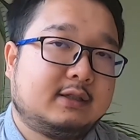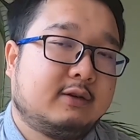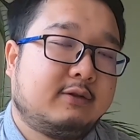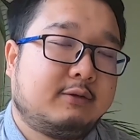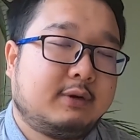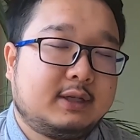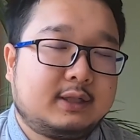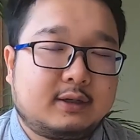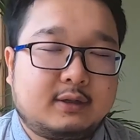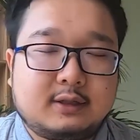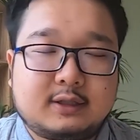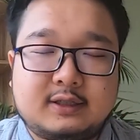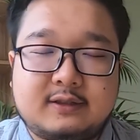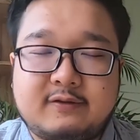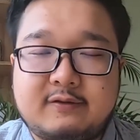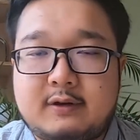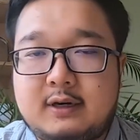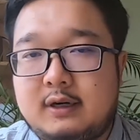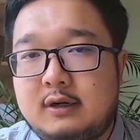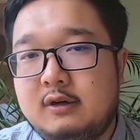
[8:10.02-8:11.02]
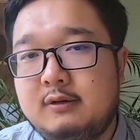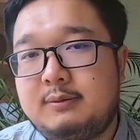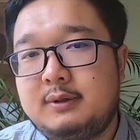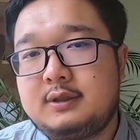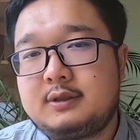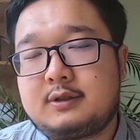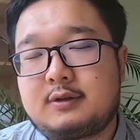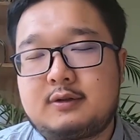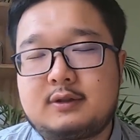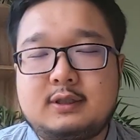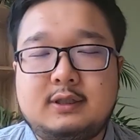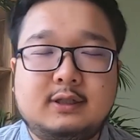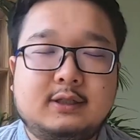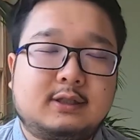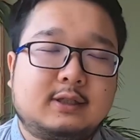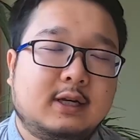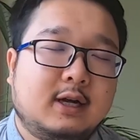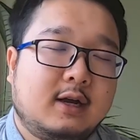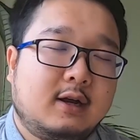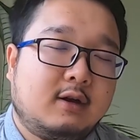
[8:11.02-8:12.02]
whether it's from open
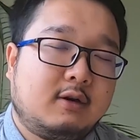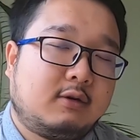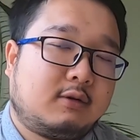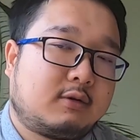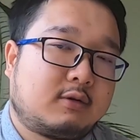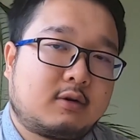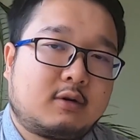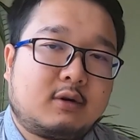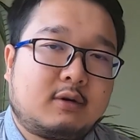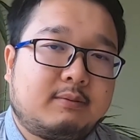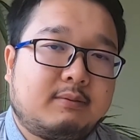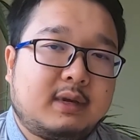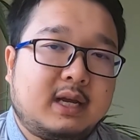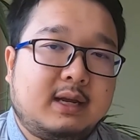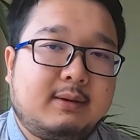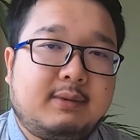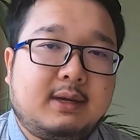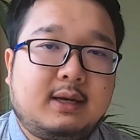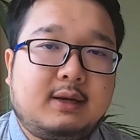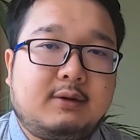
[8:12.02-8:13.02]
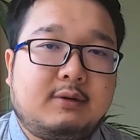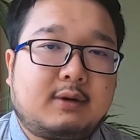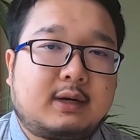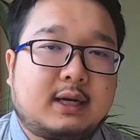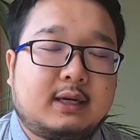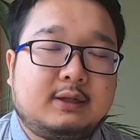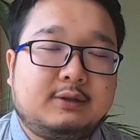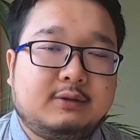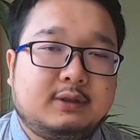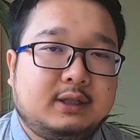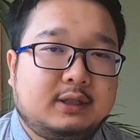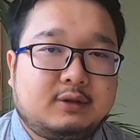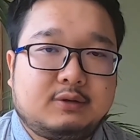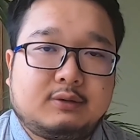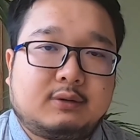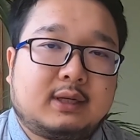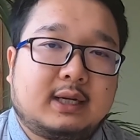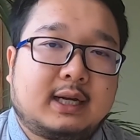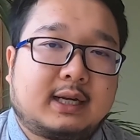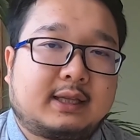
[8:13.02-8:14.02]
sources, or maybe you need
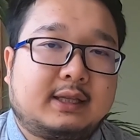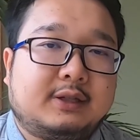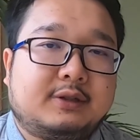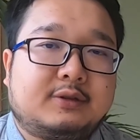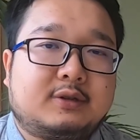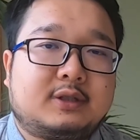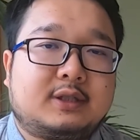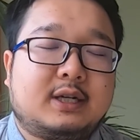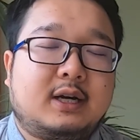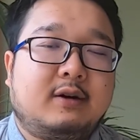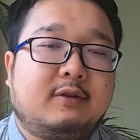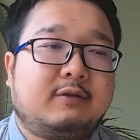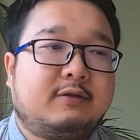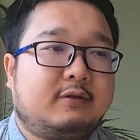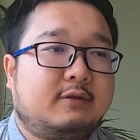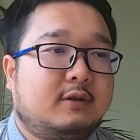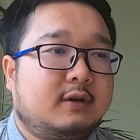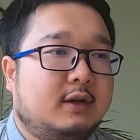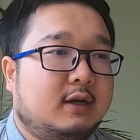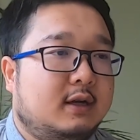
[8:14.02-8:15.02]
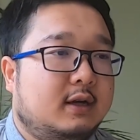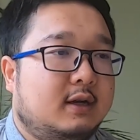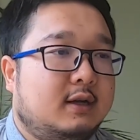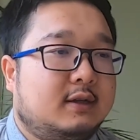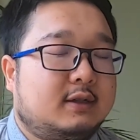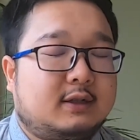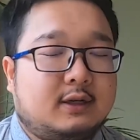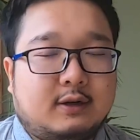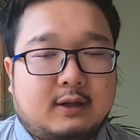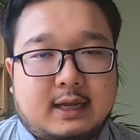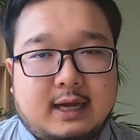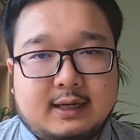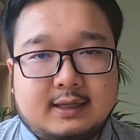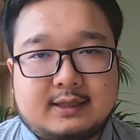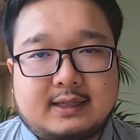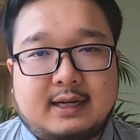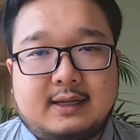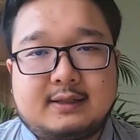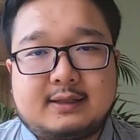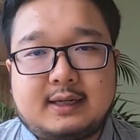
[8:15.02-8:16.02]
to collect it yourself. So
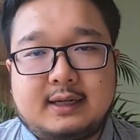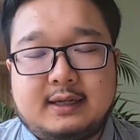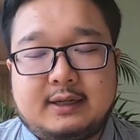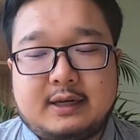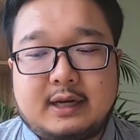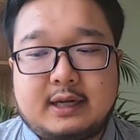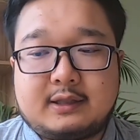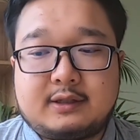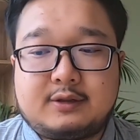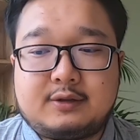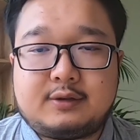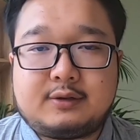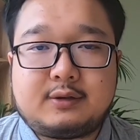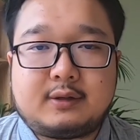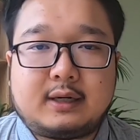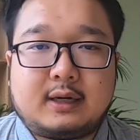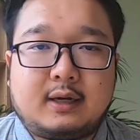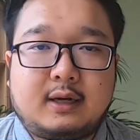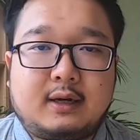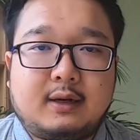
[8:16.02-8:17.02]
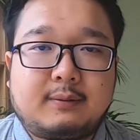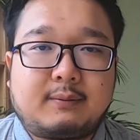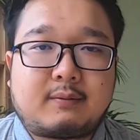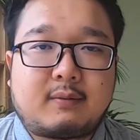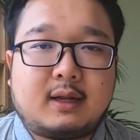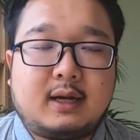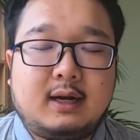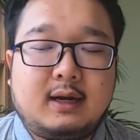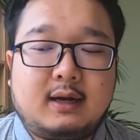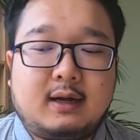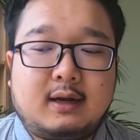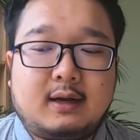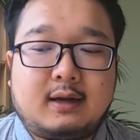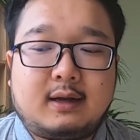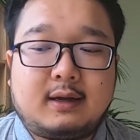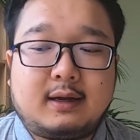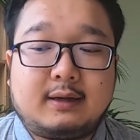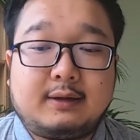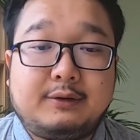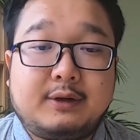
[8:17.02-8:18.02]
that's something that
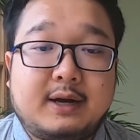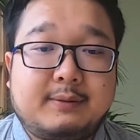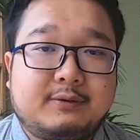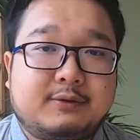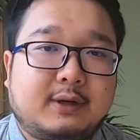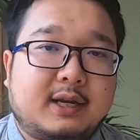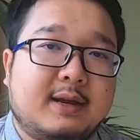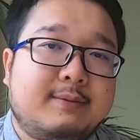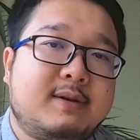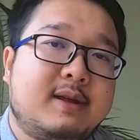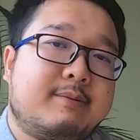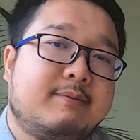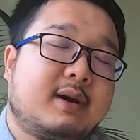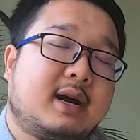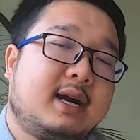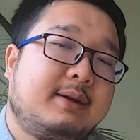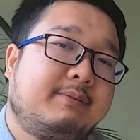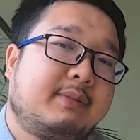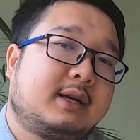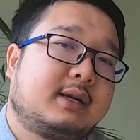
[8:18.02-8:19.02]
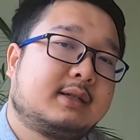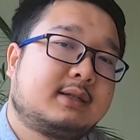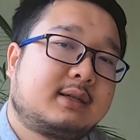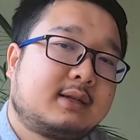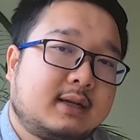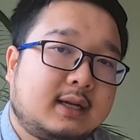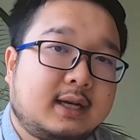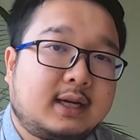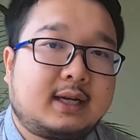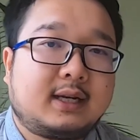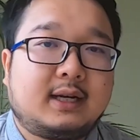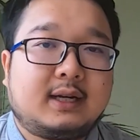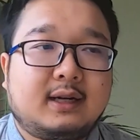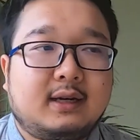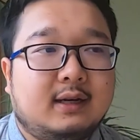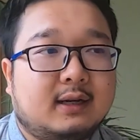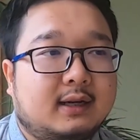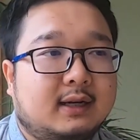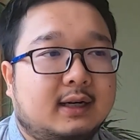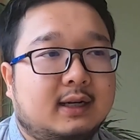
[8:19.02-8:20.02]
you have to keep in mind, because
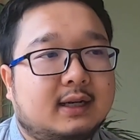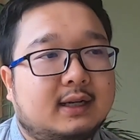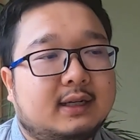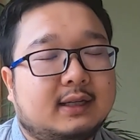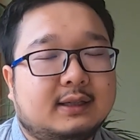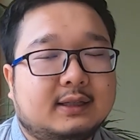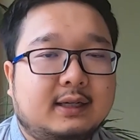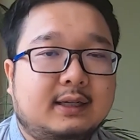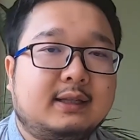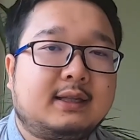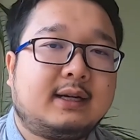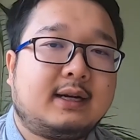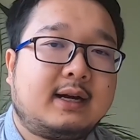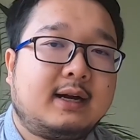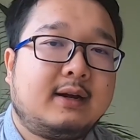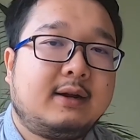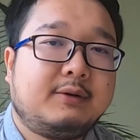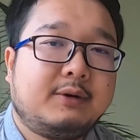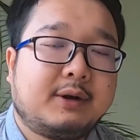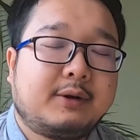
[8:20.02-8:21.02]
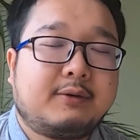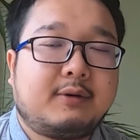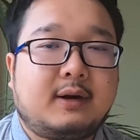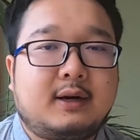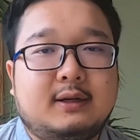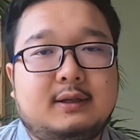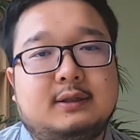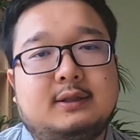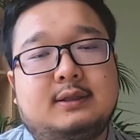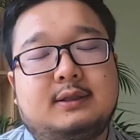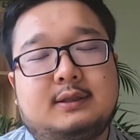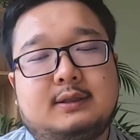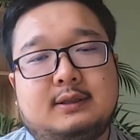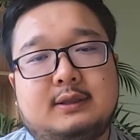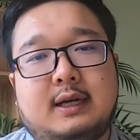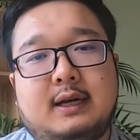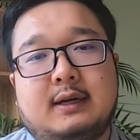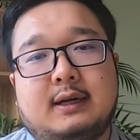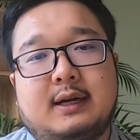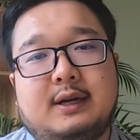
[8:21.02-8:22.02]
collecting data requires
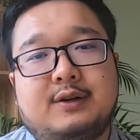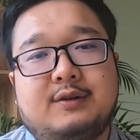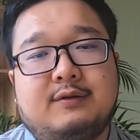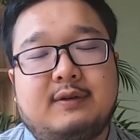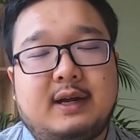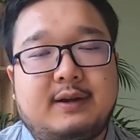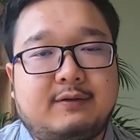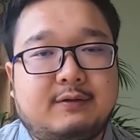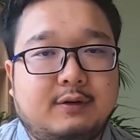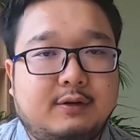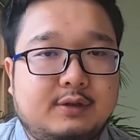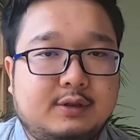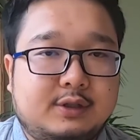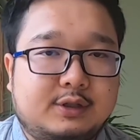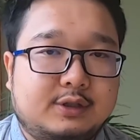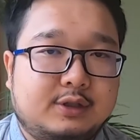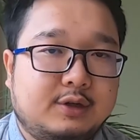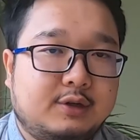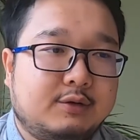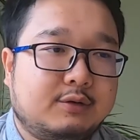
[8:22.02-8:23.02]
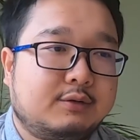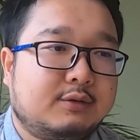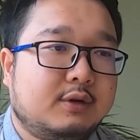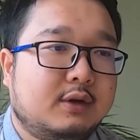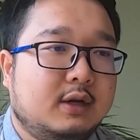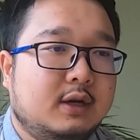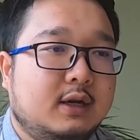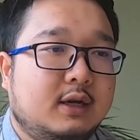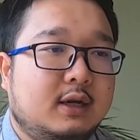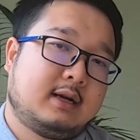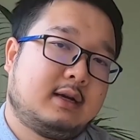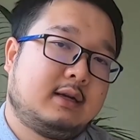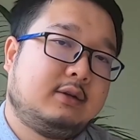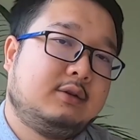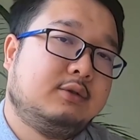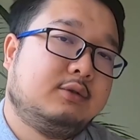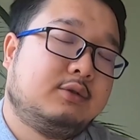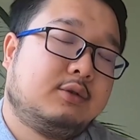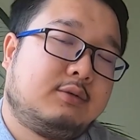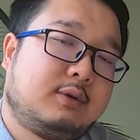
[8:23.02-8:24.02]
some kind of effort, so
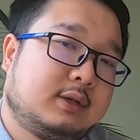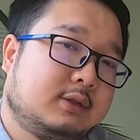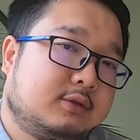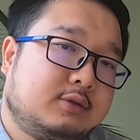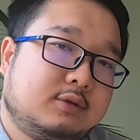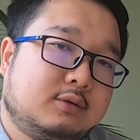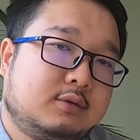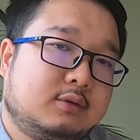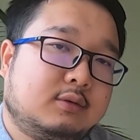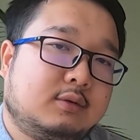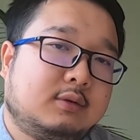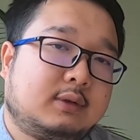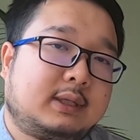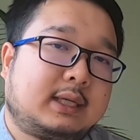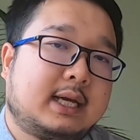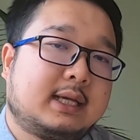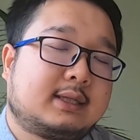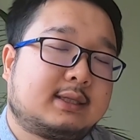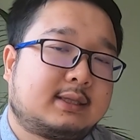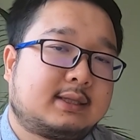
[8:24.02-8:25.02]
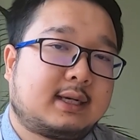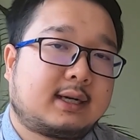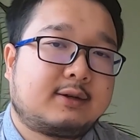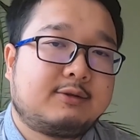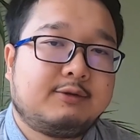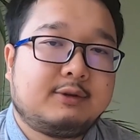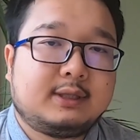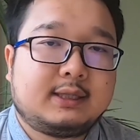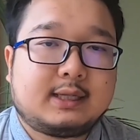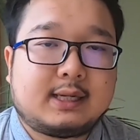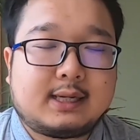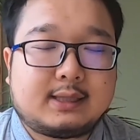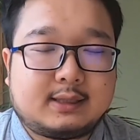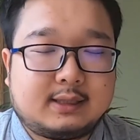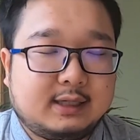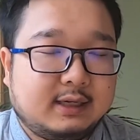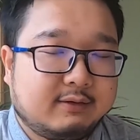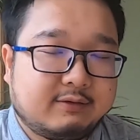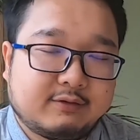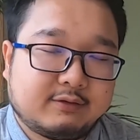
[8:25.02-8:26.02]
you don't want to get stuck with that
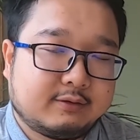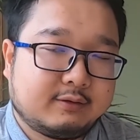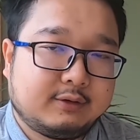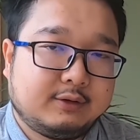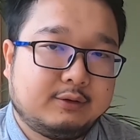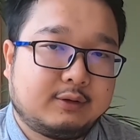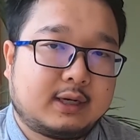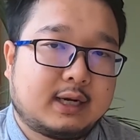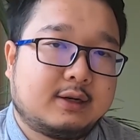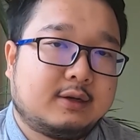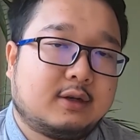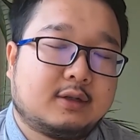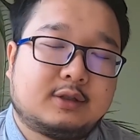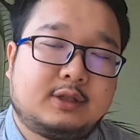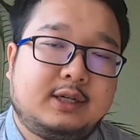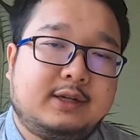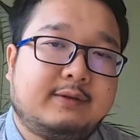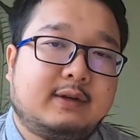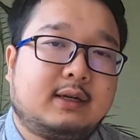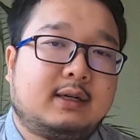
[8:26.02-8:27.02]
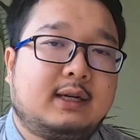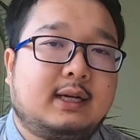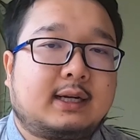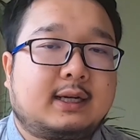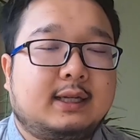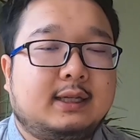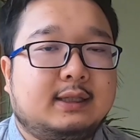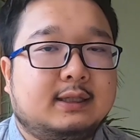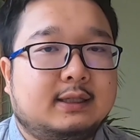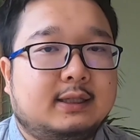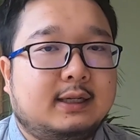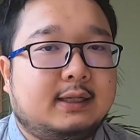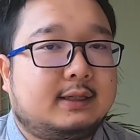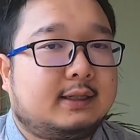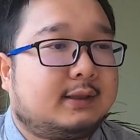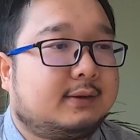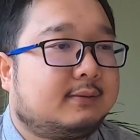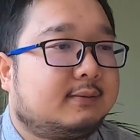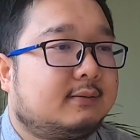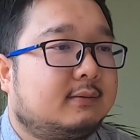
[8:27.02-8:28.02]
if you cannot even collecting the
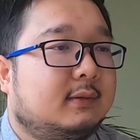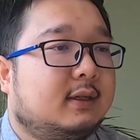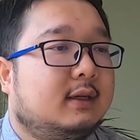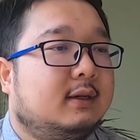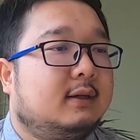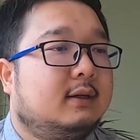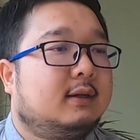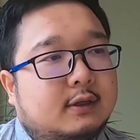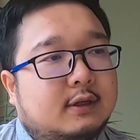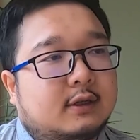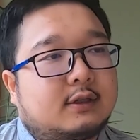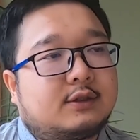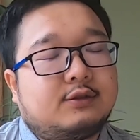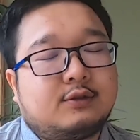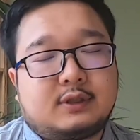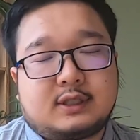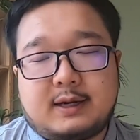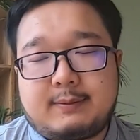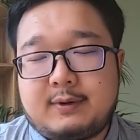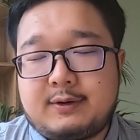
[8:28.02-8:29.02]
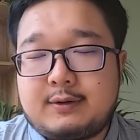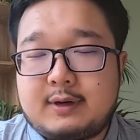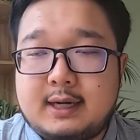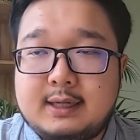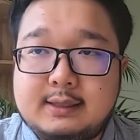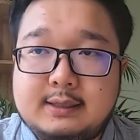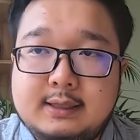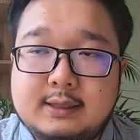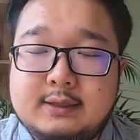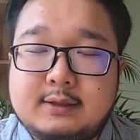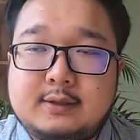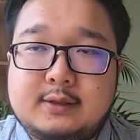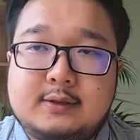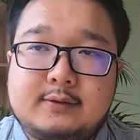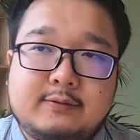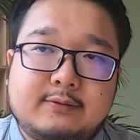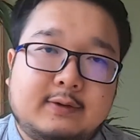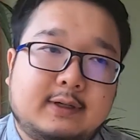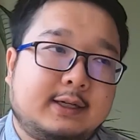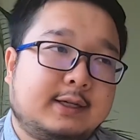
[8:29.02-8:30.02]
data. So summarize this
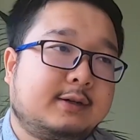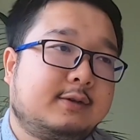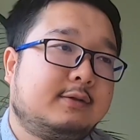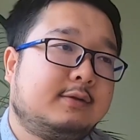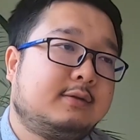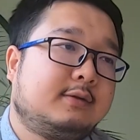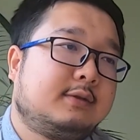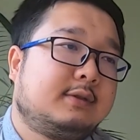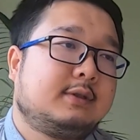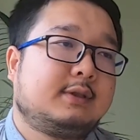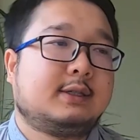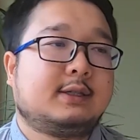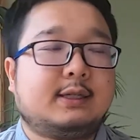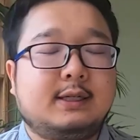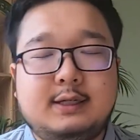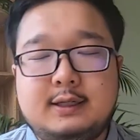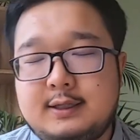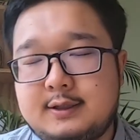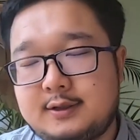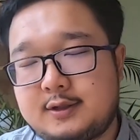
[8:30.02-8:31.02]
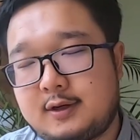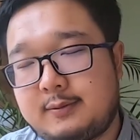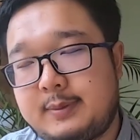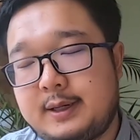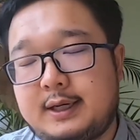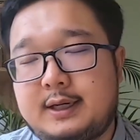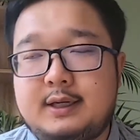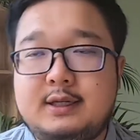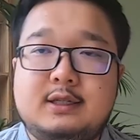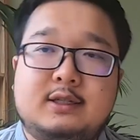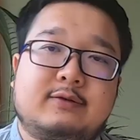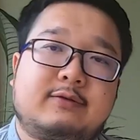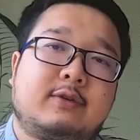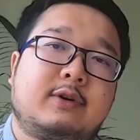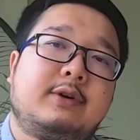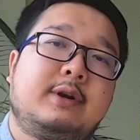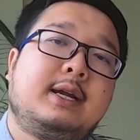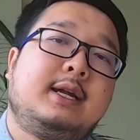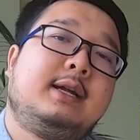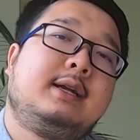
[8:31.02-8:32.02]
video. The thesis topic is
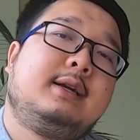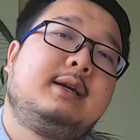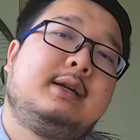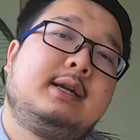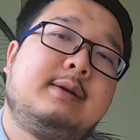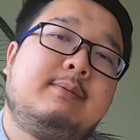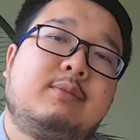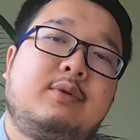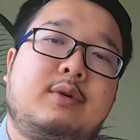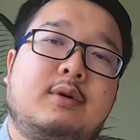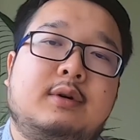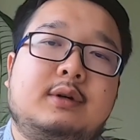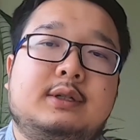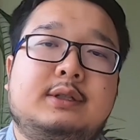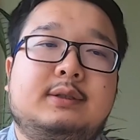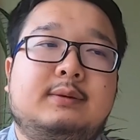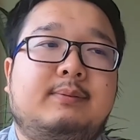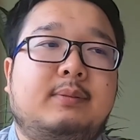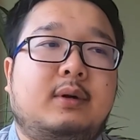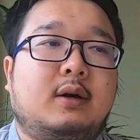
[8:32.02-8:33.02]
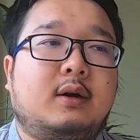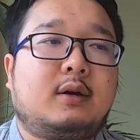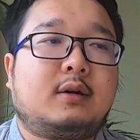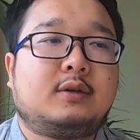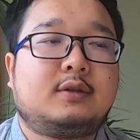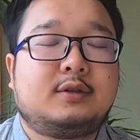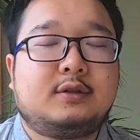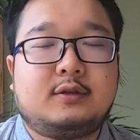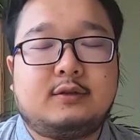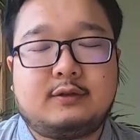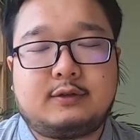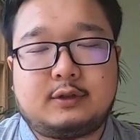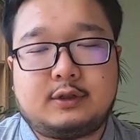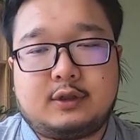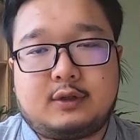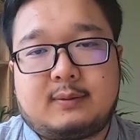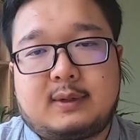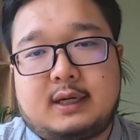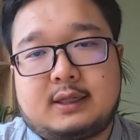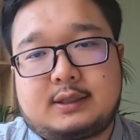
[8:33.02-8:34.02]
very important part for
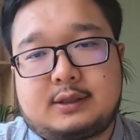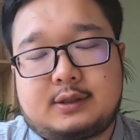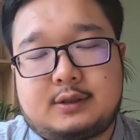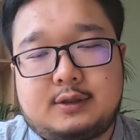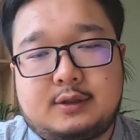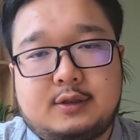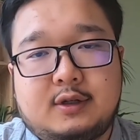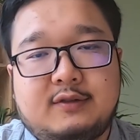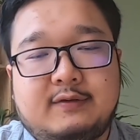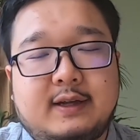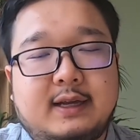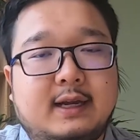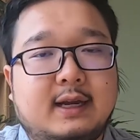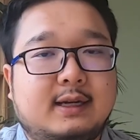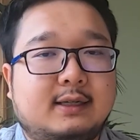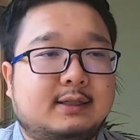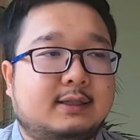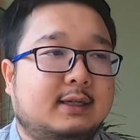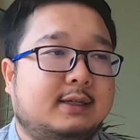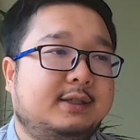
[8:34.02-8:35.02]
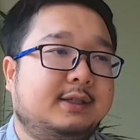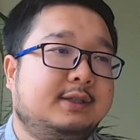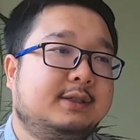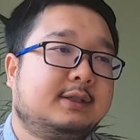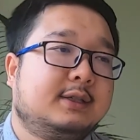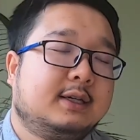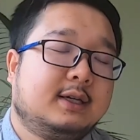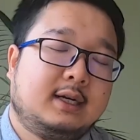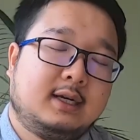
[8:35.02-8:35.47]
your Master of AI study,